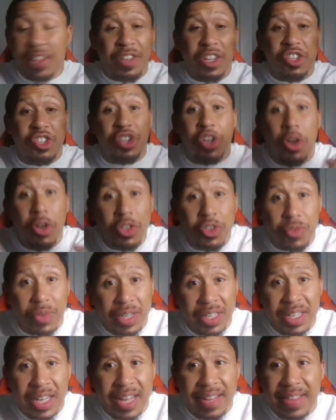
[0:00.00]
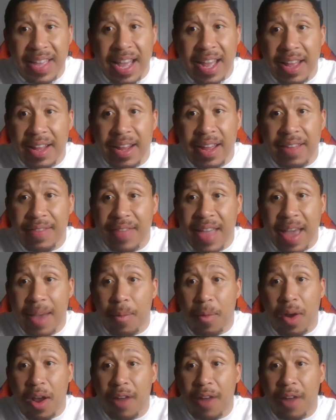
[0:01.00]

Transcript: the children that that that were